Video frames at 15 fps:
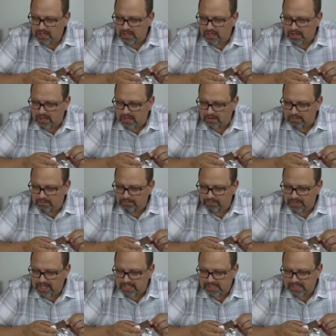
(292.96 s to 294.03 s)
Um,
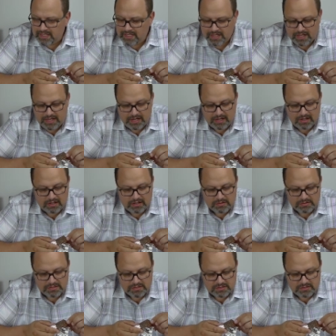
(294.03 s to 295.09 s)
that's getting
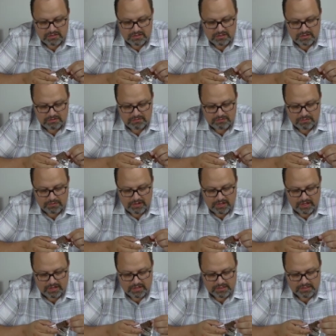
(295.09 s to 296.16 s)
close to 40
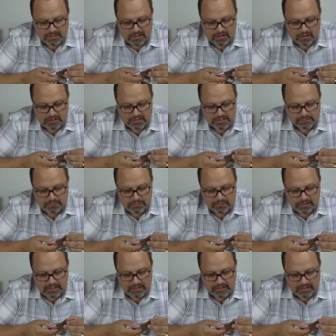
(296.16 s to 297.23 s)
years ago at this
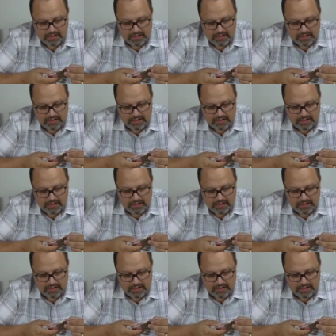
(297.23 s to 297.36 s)
point.